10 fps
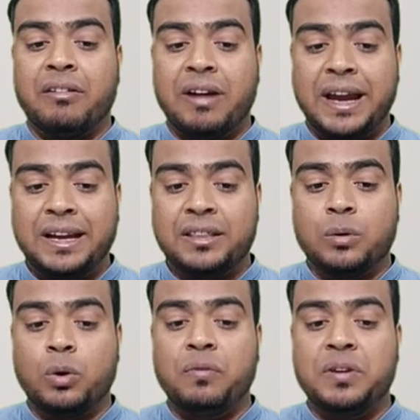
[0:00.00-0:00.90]
write
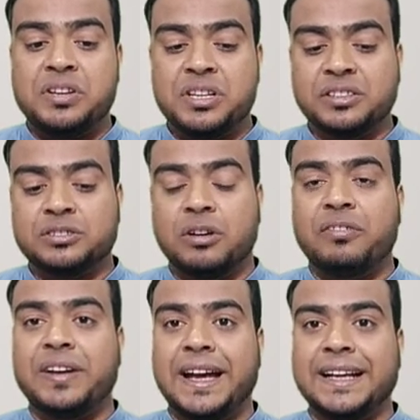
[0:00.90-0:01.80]
the coefficients
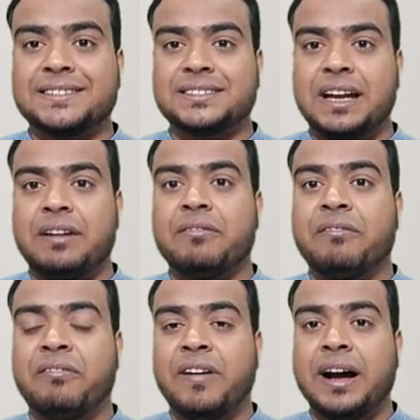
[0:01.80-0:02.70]
of x
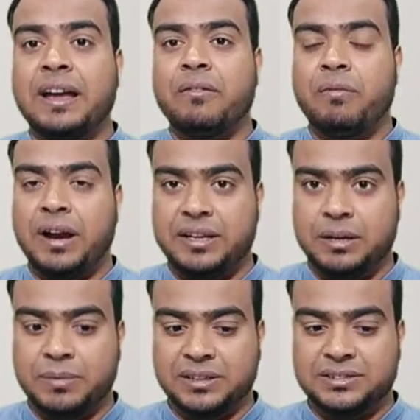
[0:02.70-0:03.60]
and y
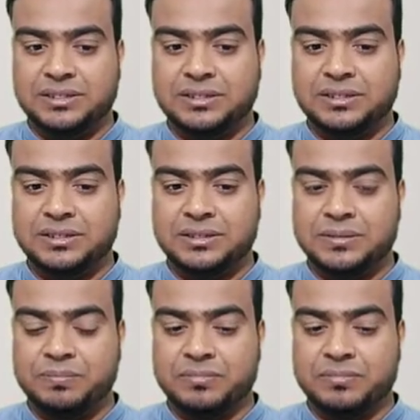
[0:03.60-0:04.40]
variables.